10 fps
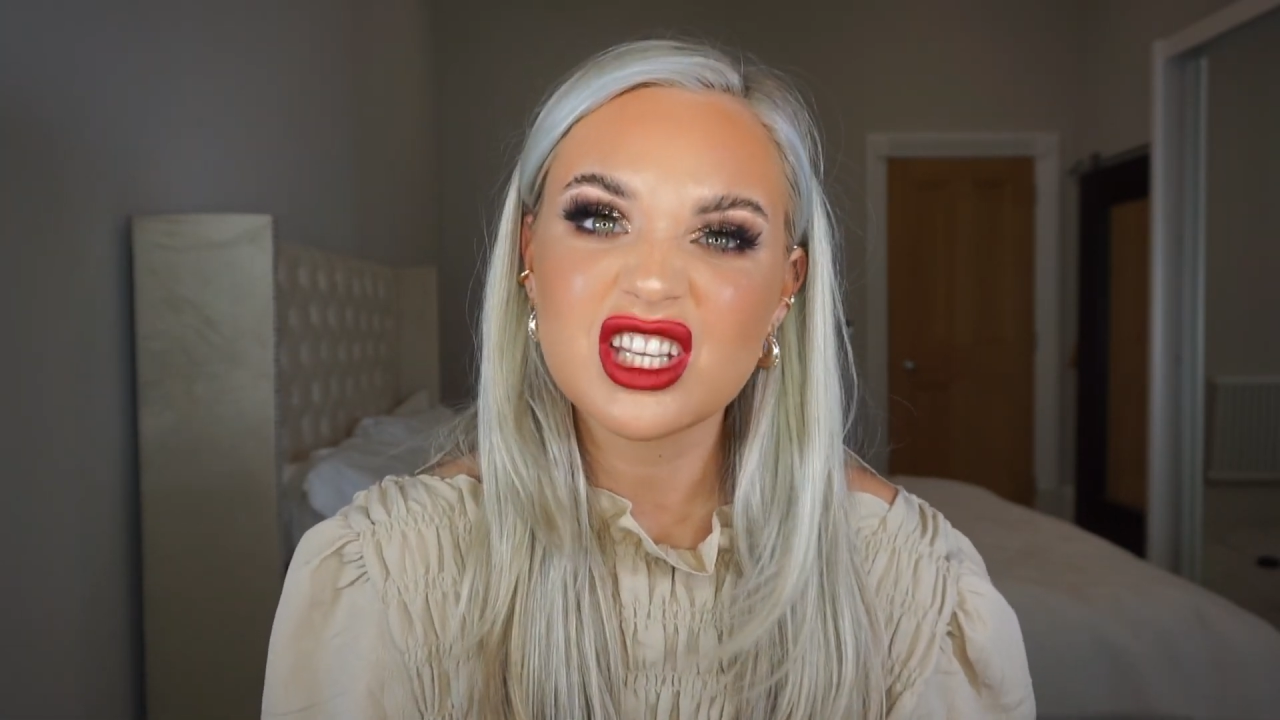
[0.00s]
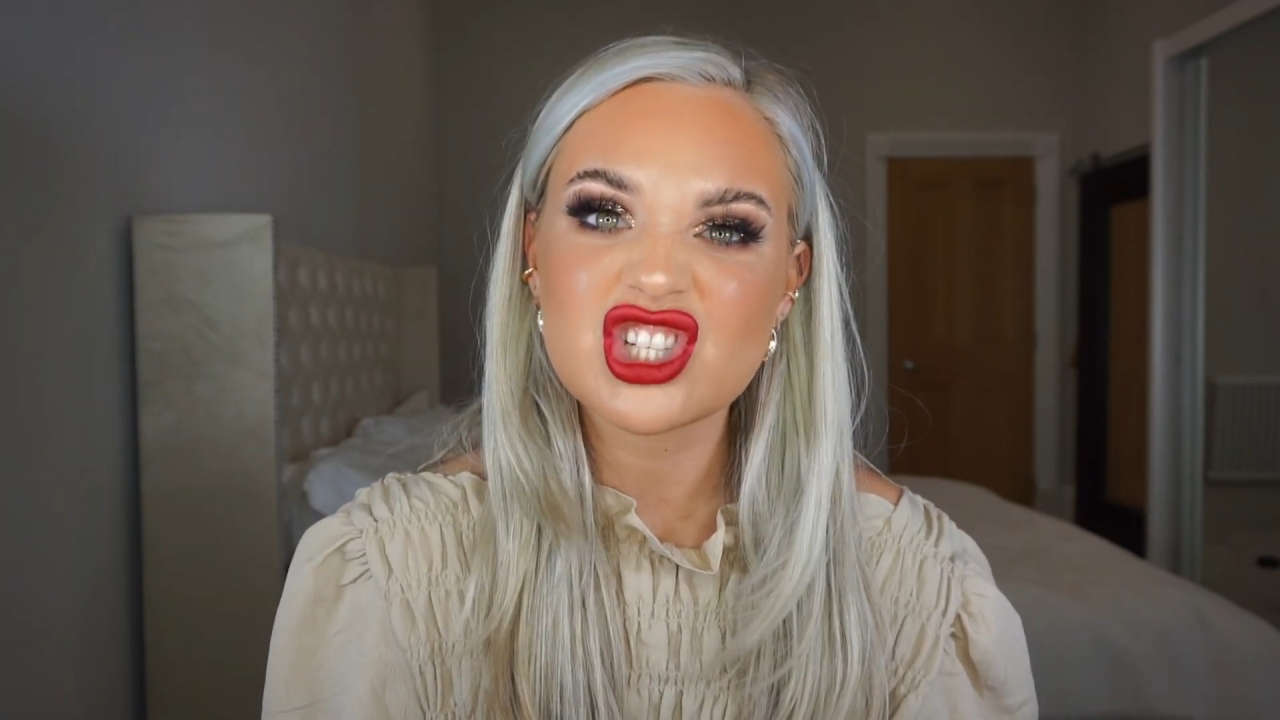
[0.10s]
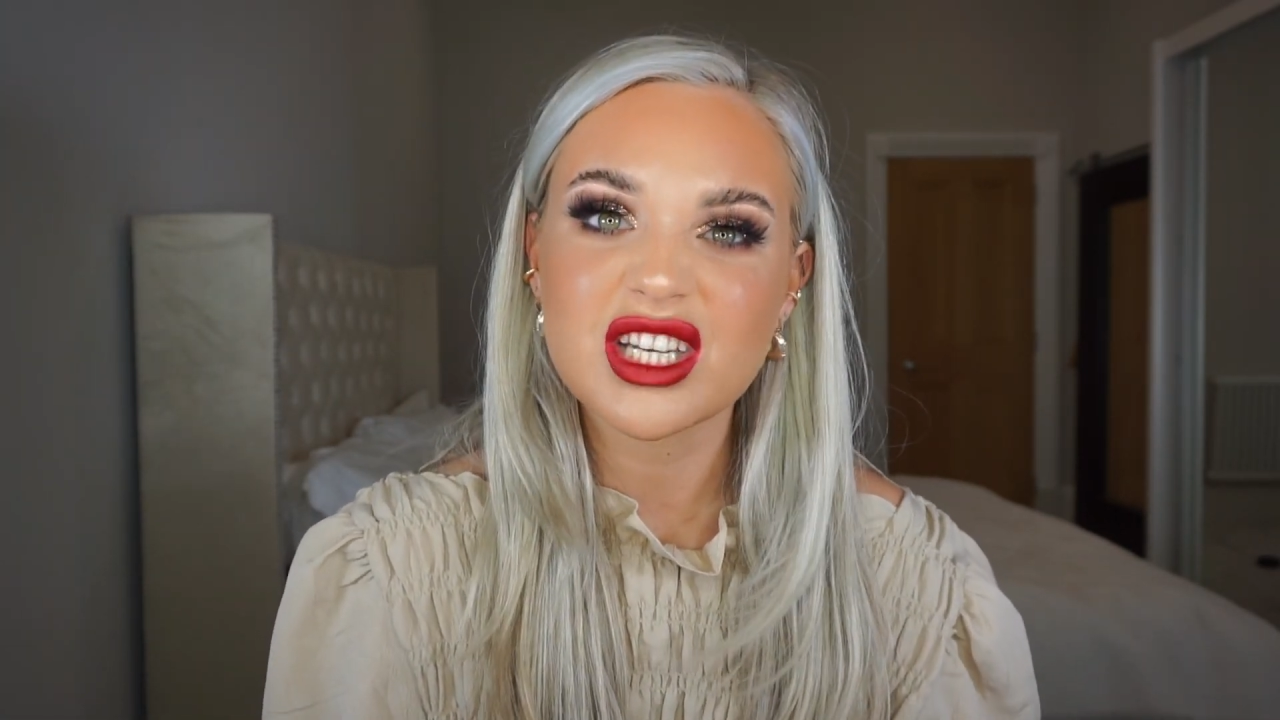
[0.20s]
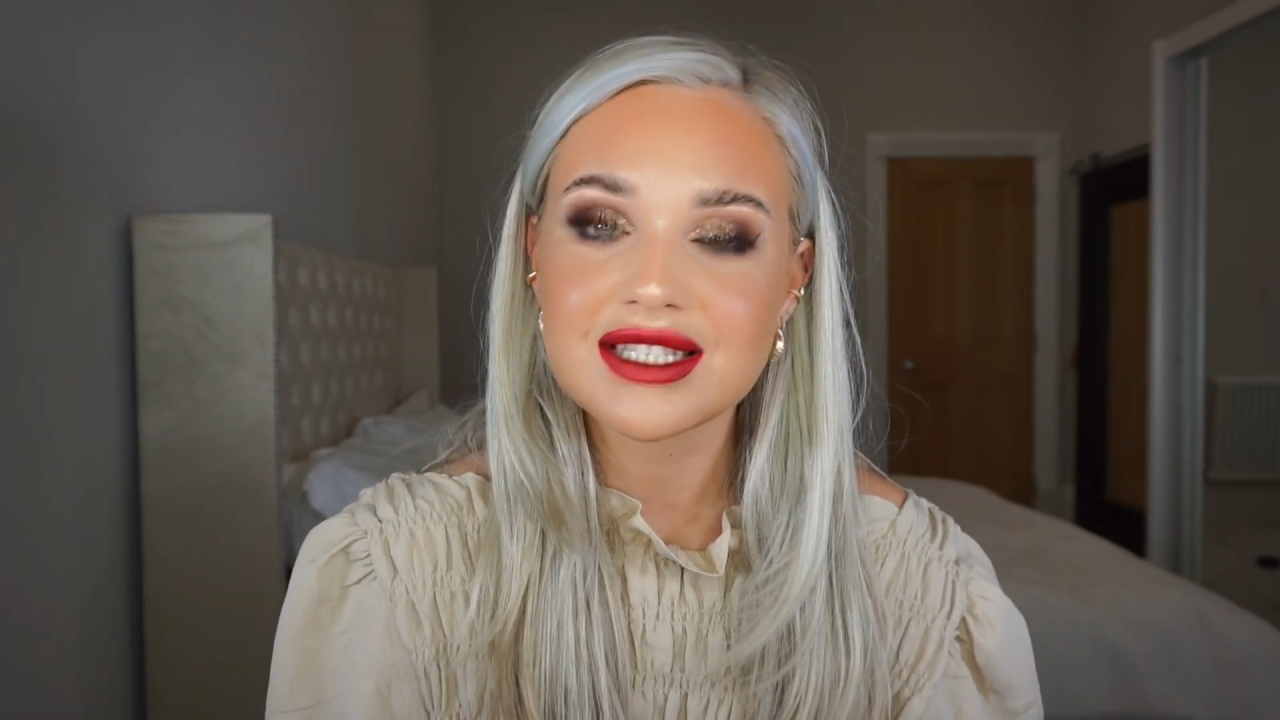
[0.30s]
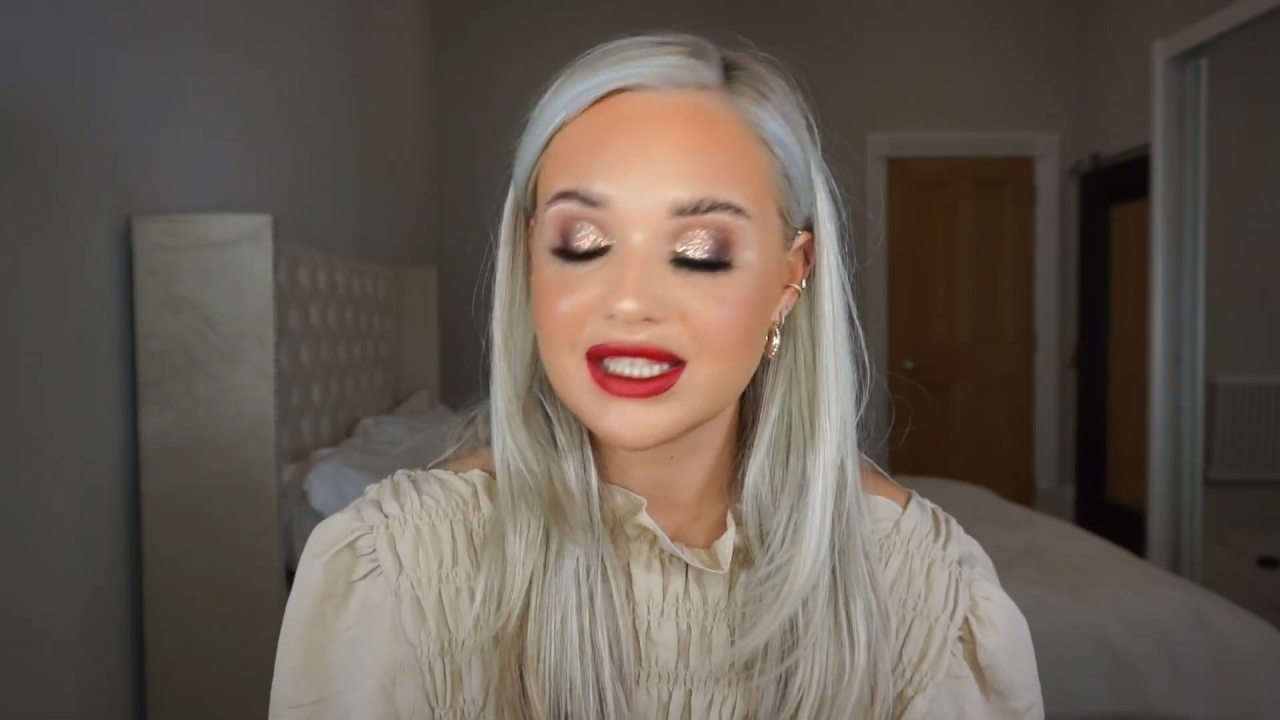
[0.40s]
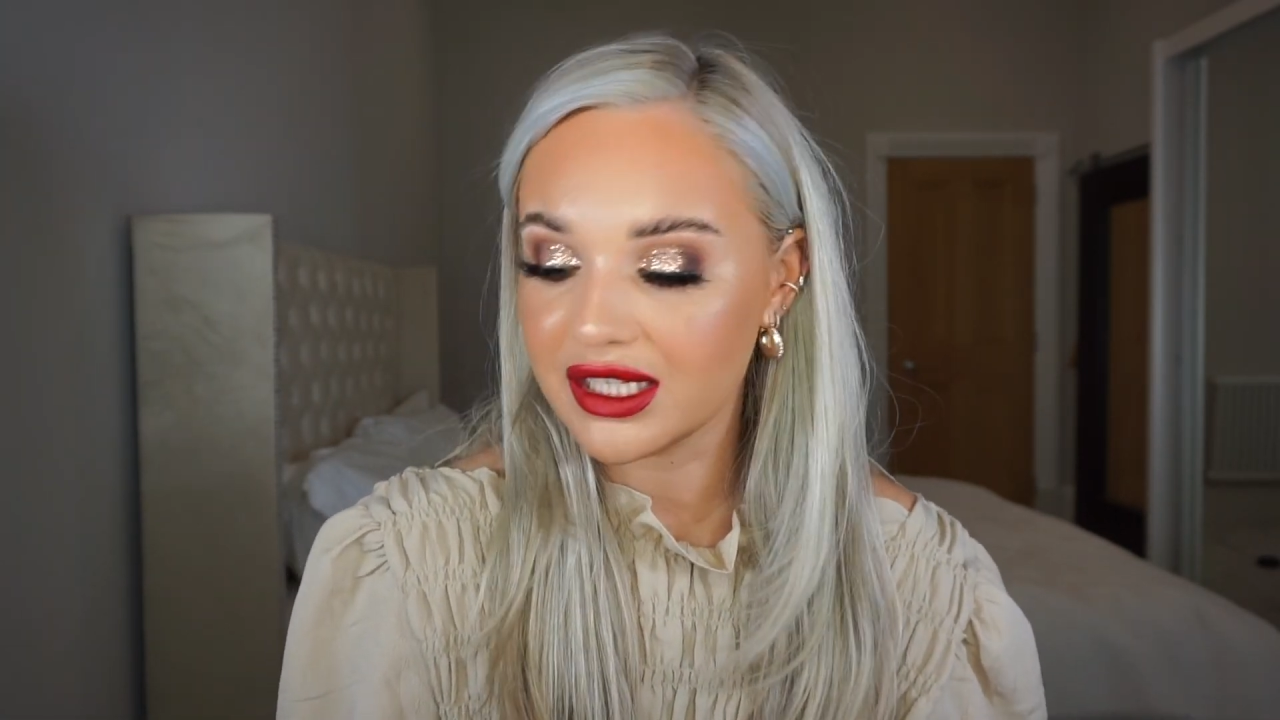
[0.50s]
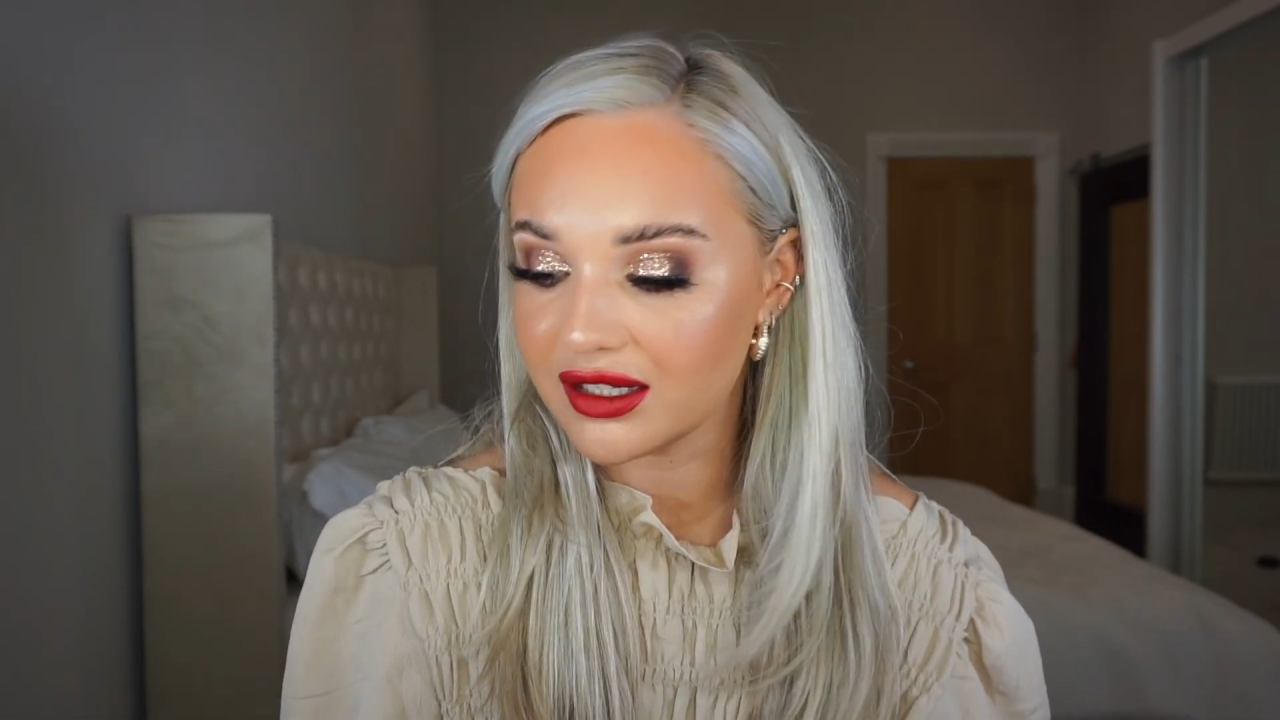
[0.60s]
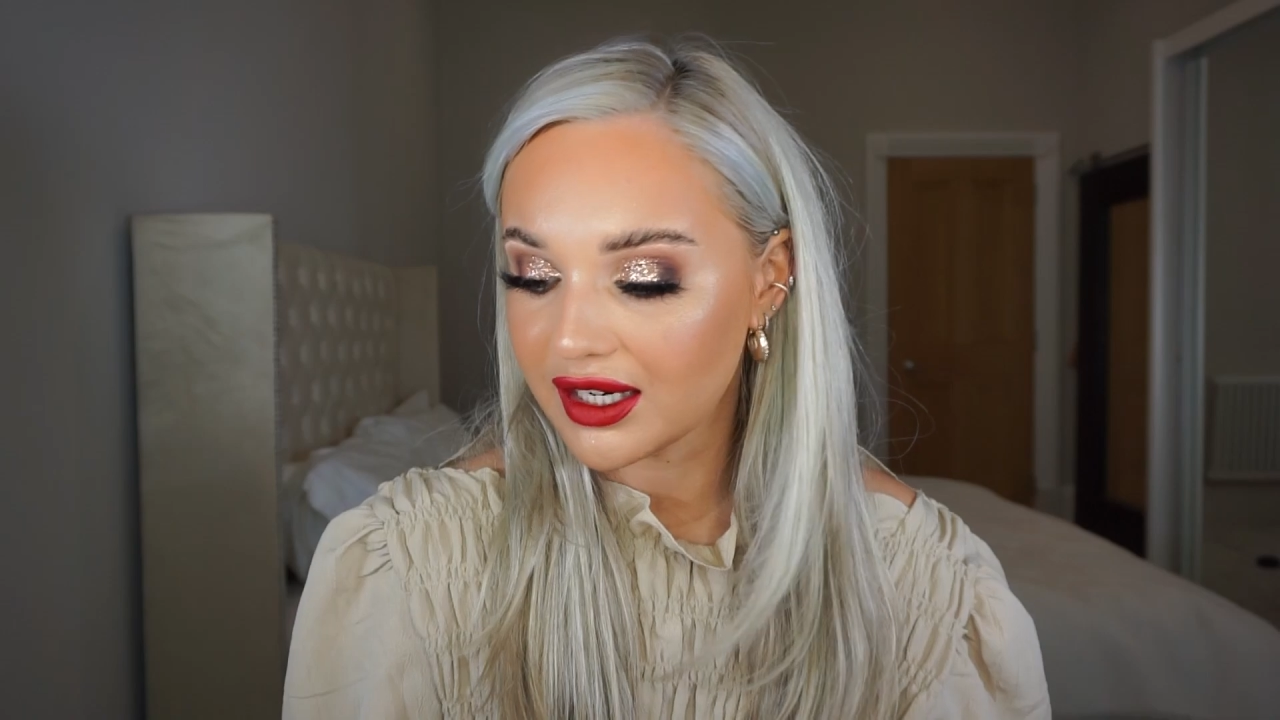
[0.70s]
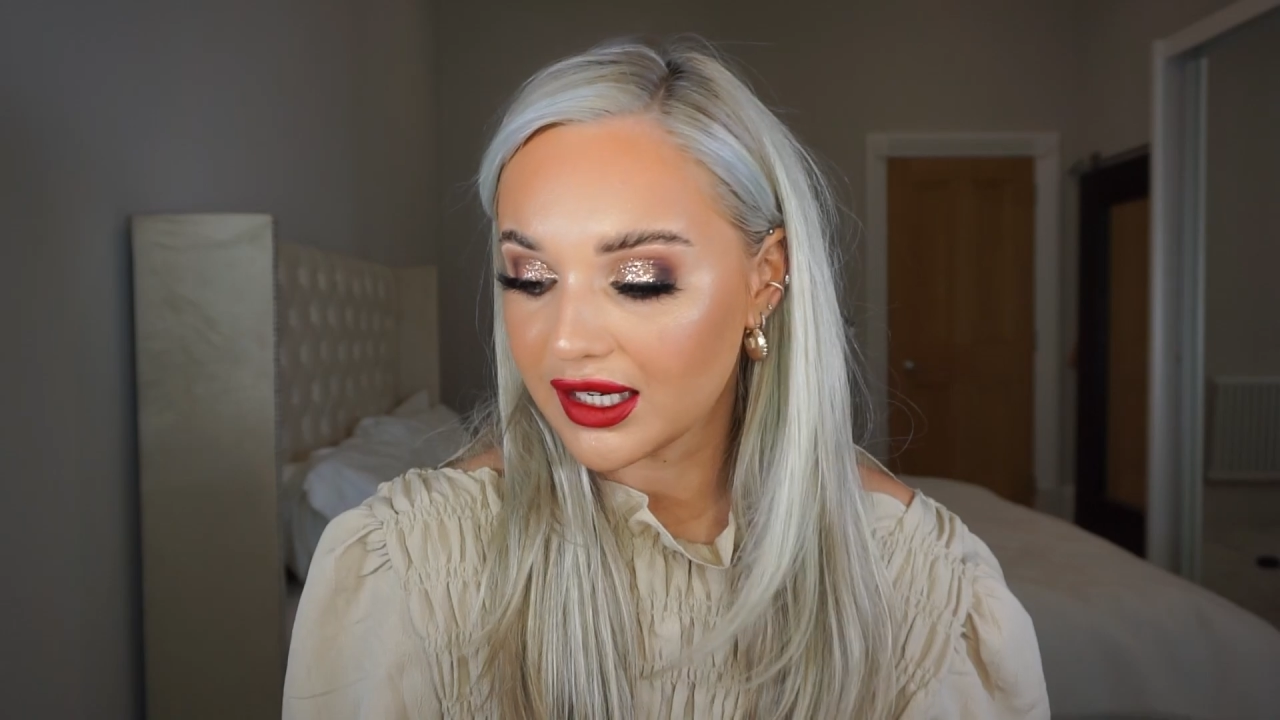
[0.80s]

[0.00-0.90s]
shitty year,